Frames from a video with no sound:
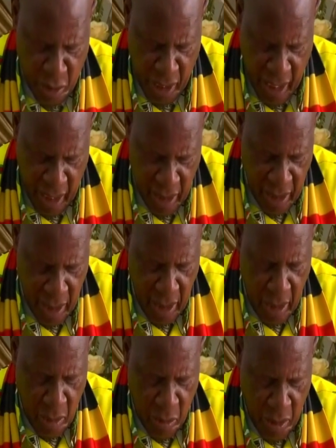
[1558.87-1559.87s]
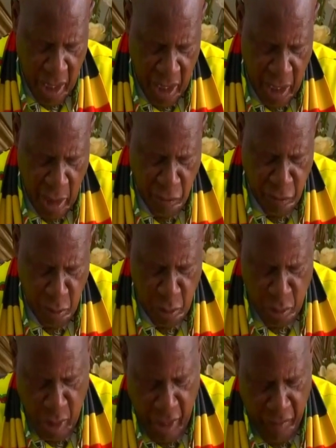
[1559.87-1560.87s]
we are grateful
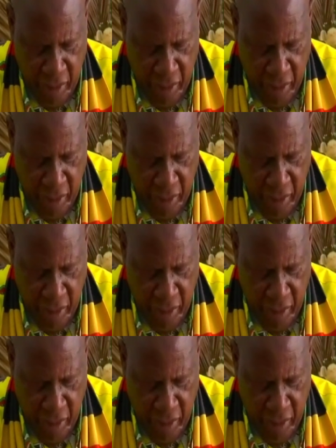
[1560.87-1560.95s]
to